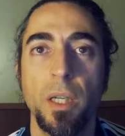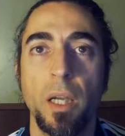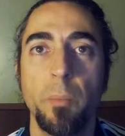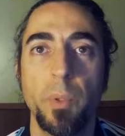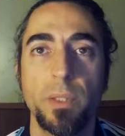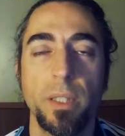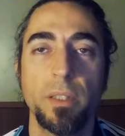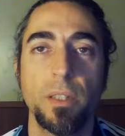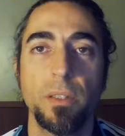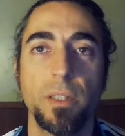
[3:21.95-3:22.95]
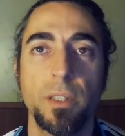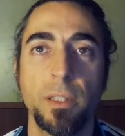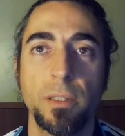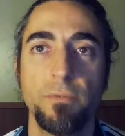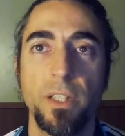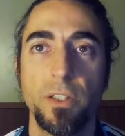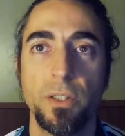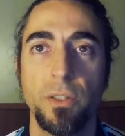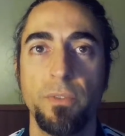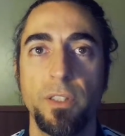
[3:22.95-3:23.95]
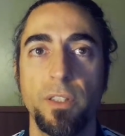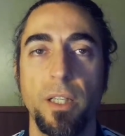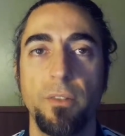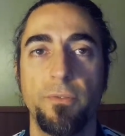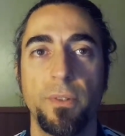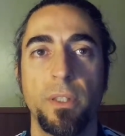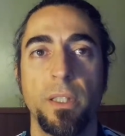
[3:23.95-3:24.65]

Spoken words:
and presents a distinct version of itself.